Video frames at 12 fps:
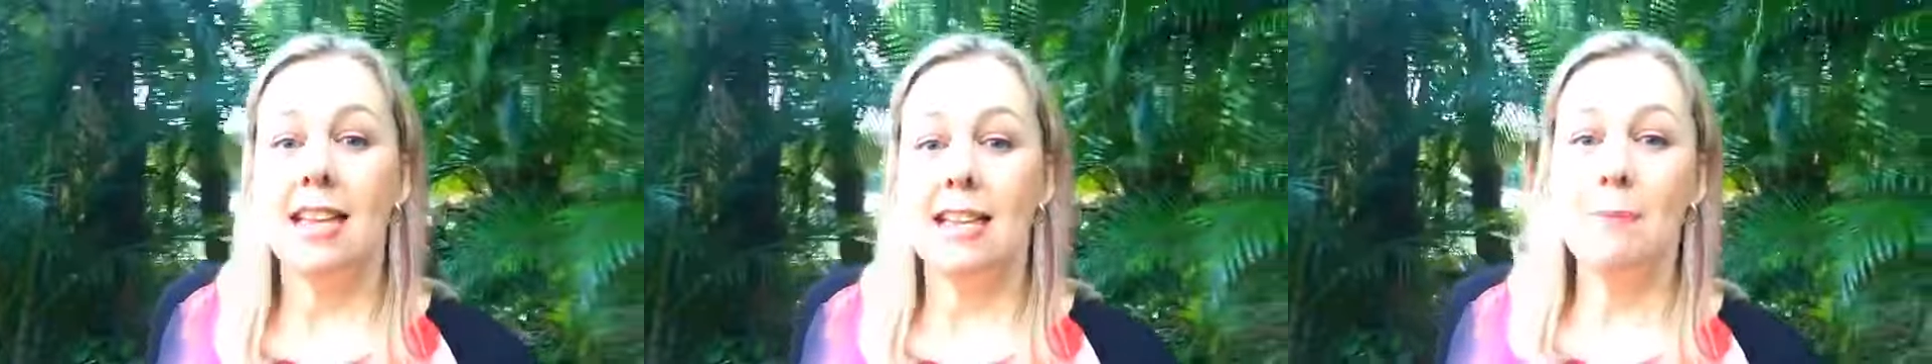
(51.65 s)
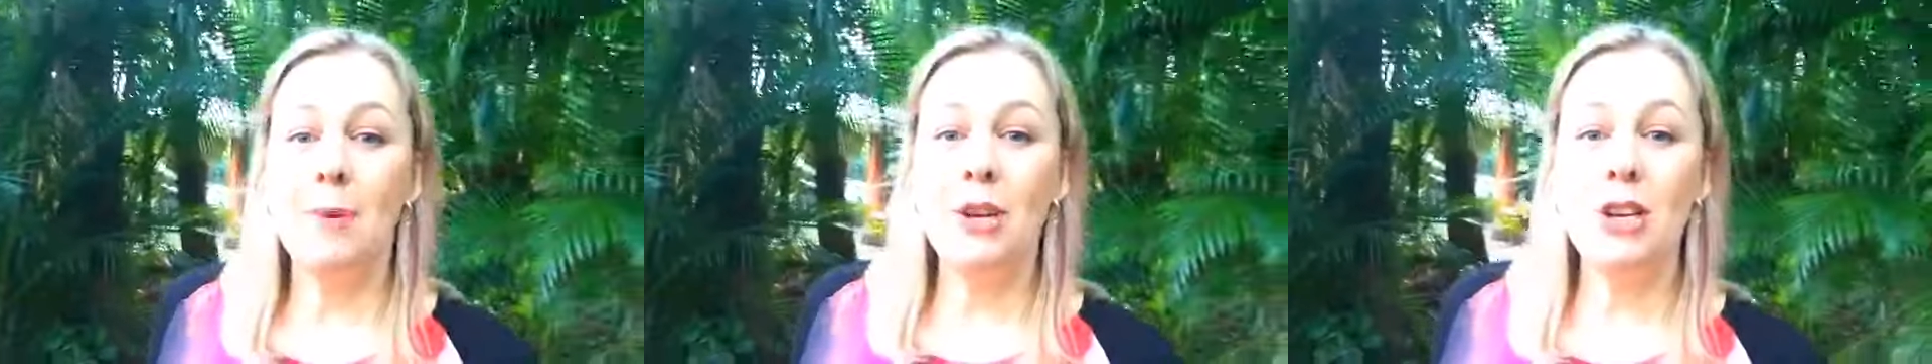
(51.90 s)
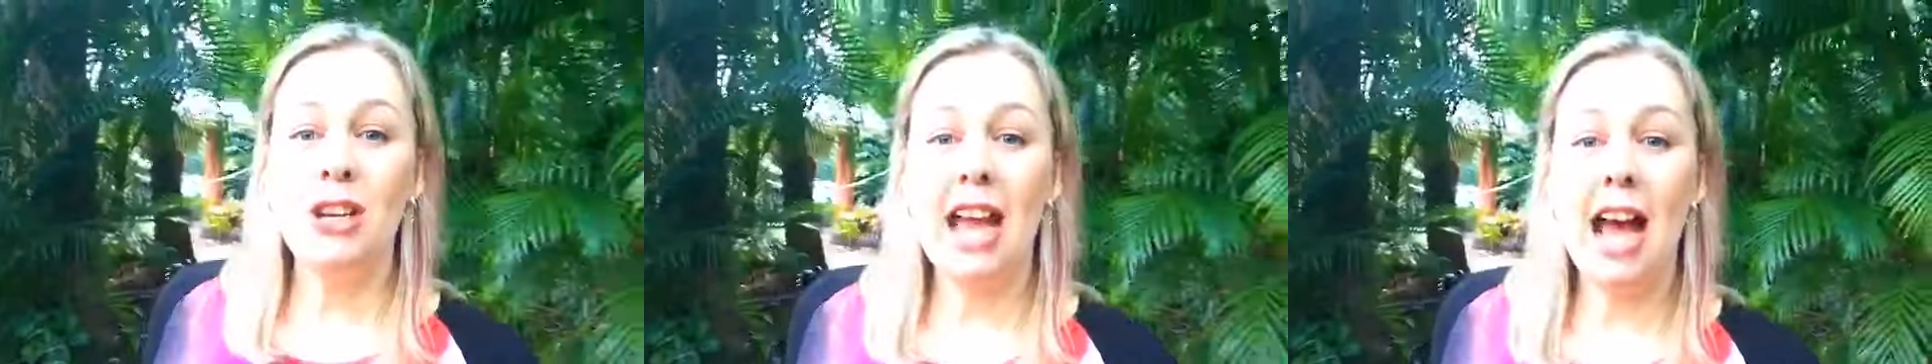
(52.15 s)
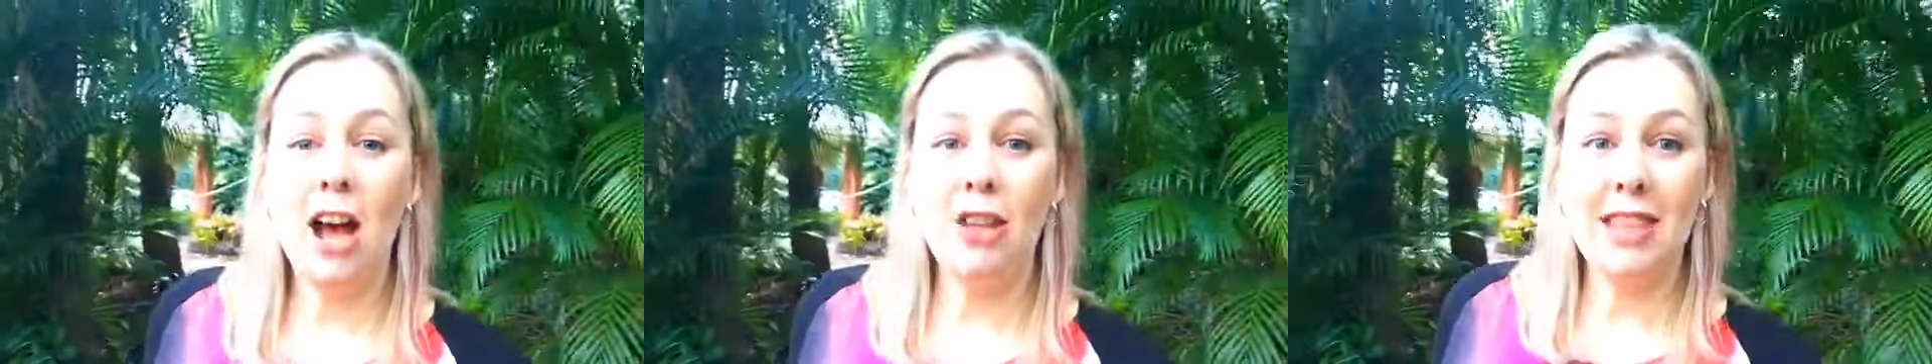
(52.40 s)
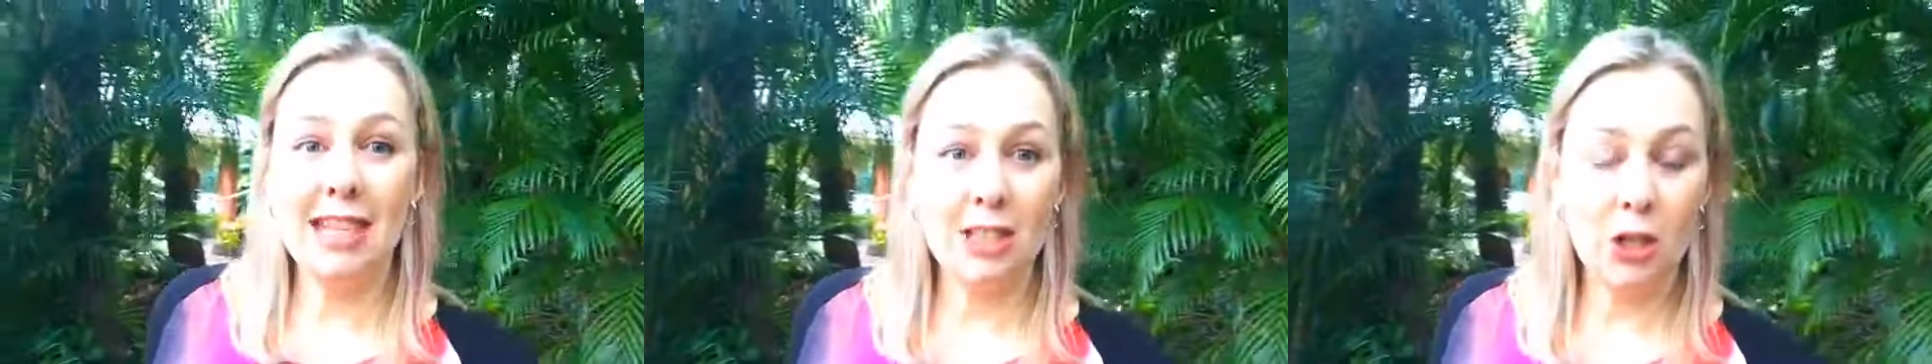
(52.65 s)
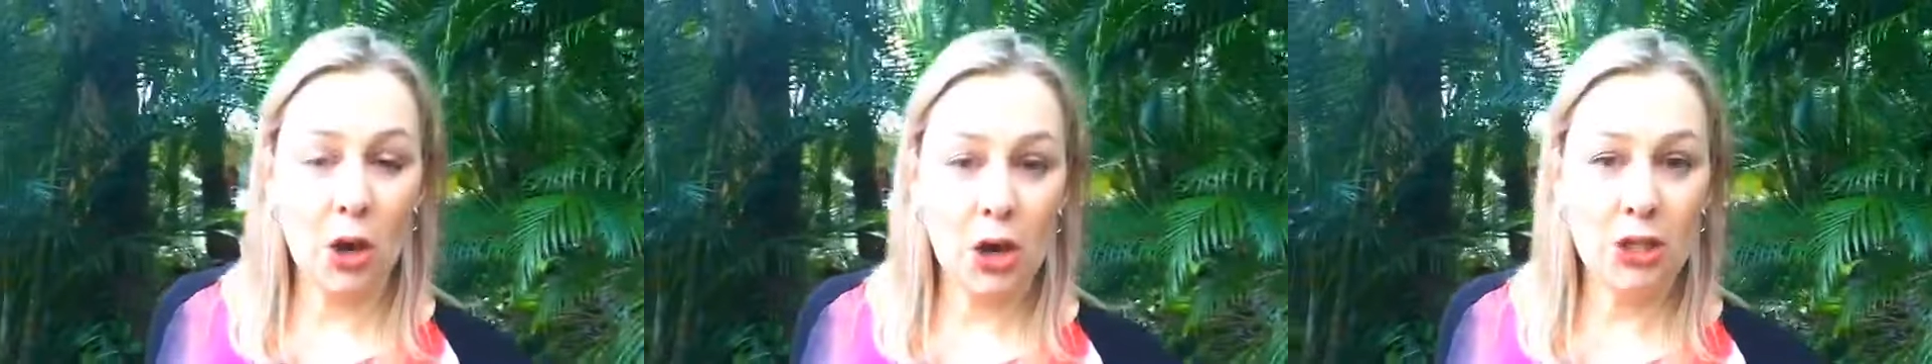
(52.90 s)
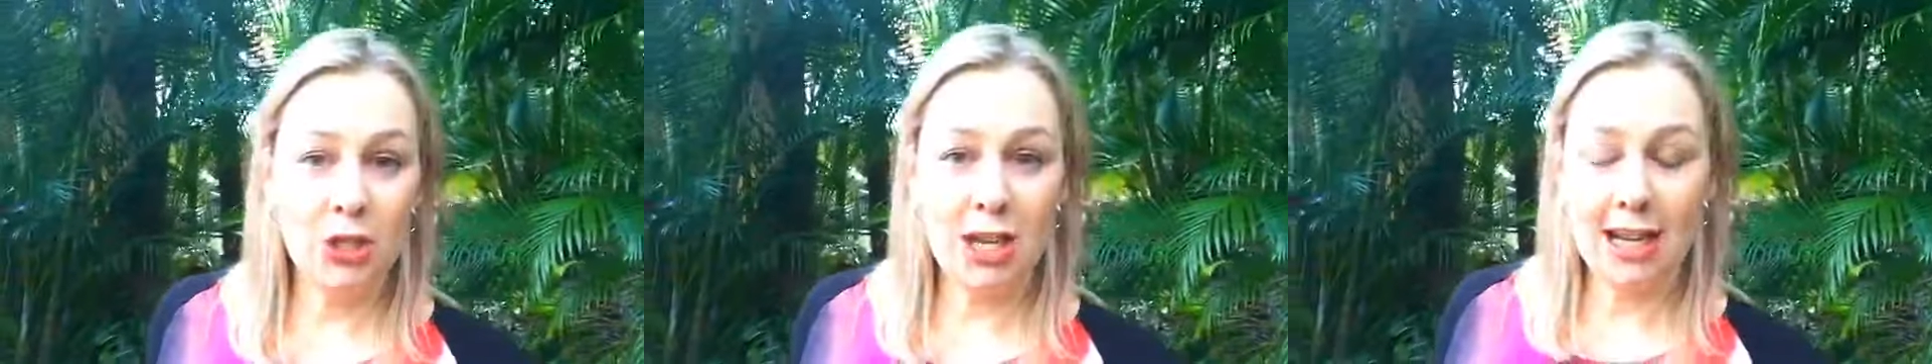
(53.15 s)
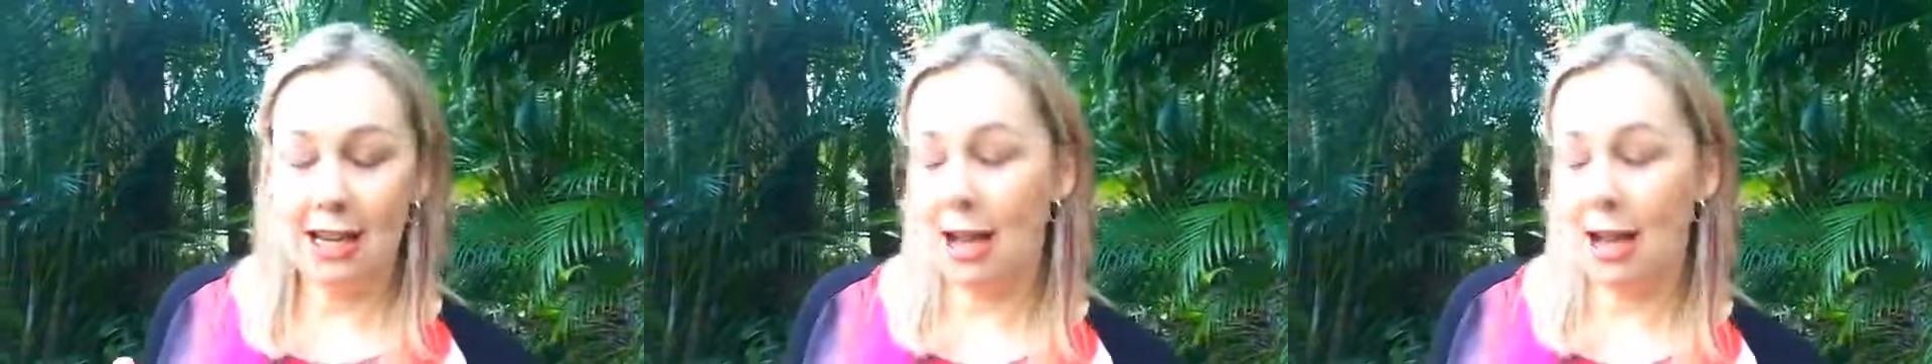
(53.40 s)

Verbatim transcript: depending on how things are going tonight,